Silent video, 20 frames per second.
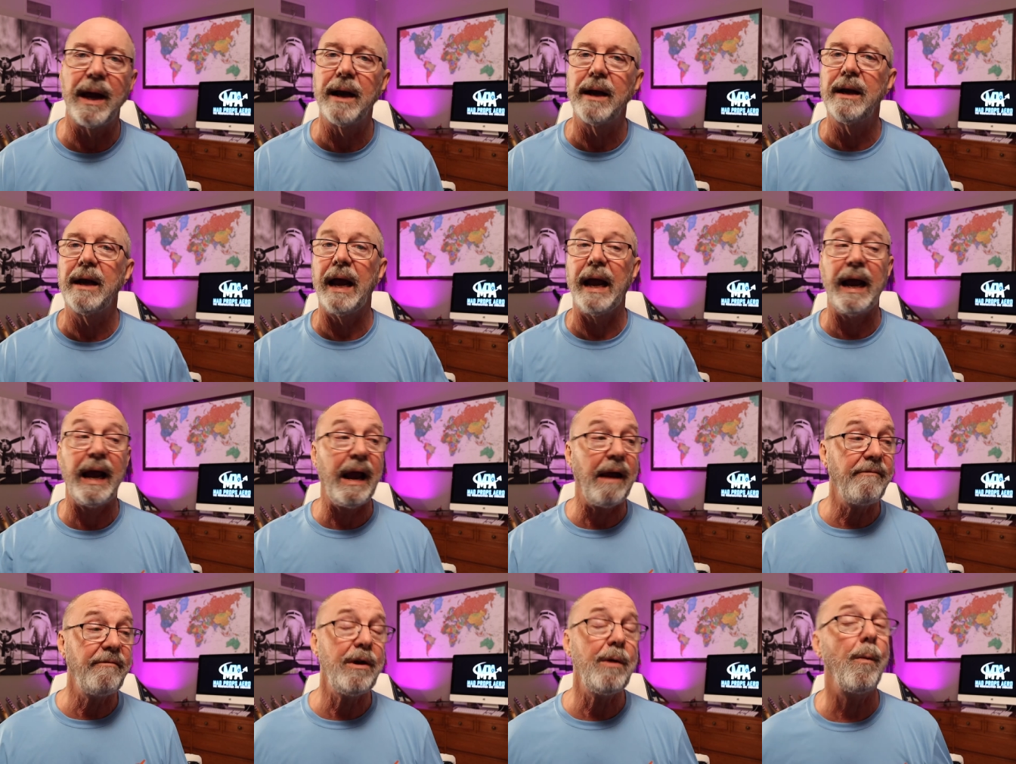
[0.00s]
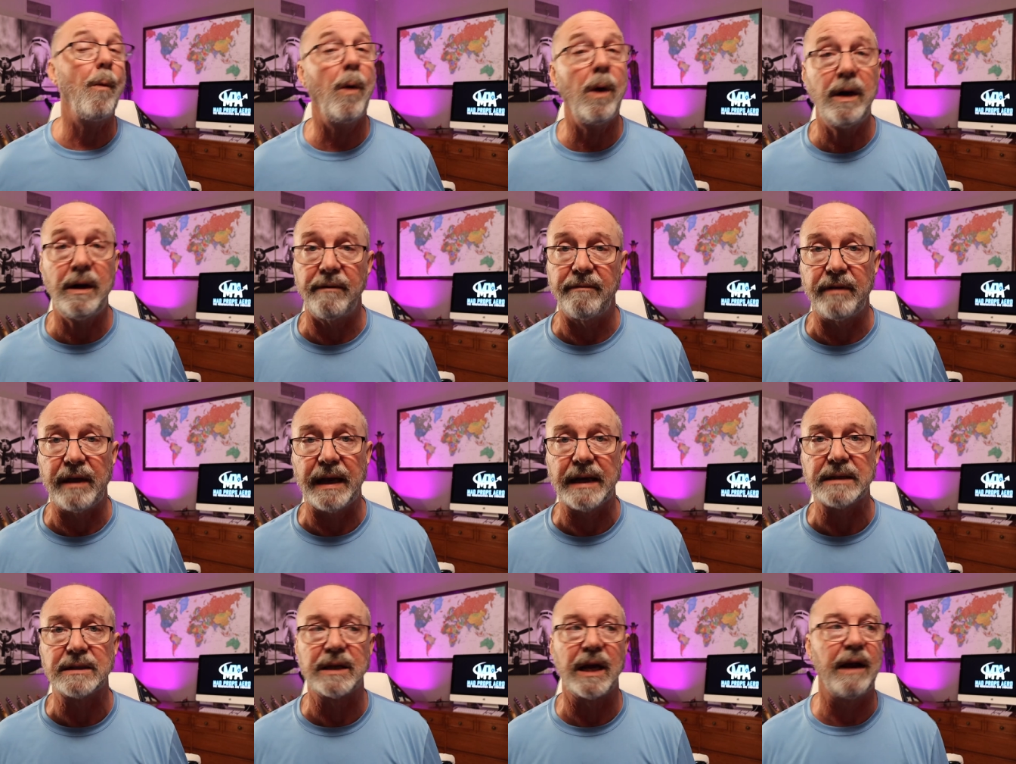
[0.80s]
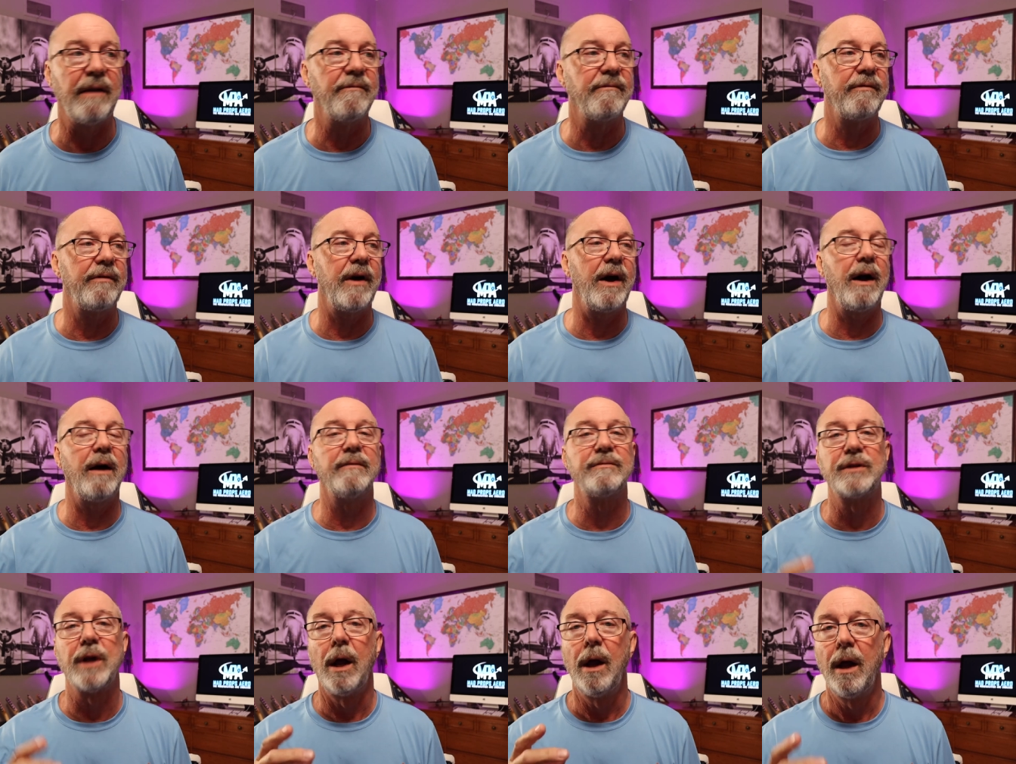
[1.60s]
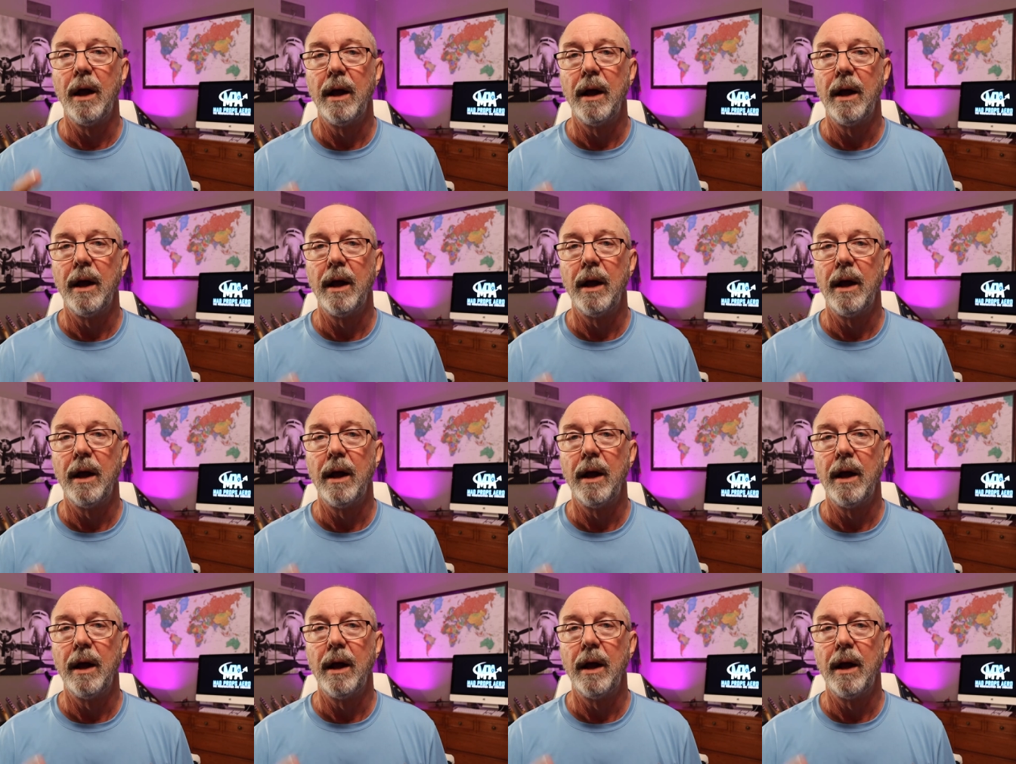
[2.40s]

And every one of these involves